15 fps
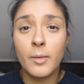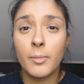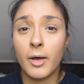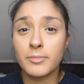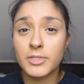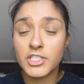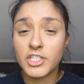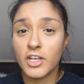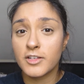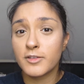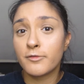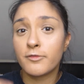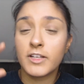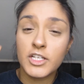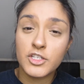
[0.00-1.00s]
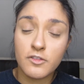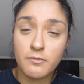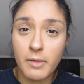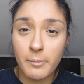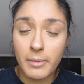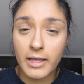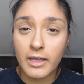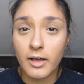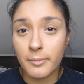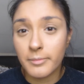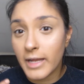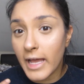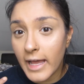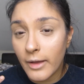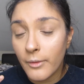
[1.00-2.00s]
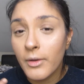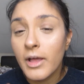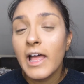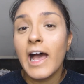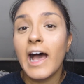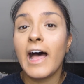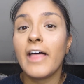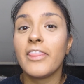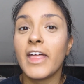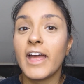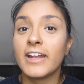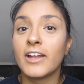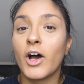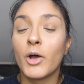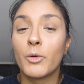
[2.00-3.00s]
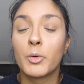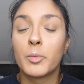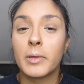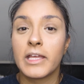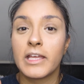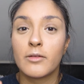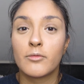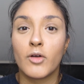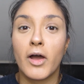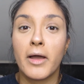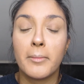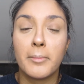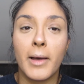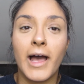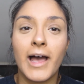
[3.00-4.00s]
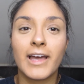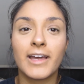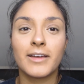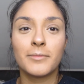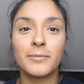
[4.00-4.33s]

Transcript: But I'm just going to finish off my makeup now and then I will be right back.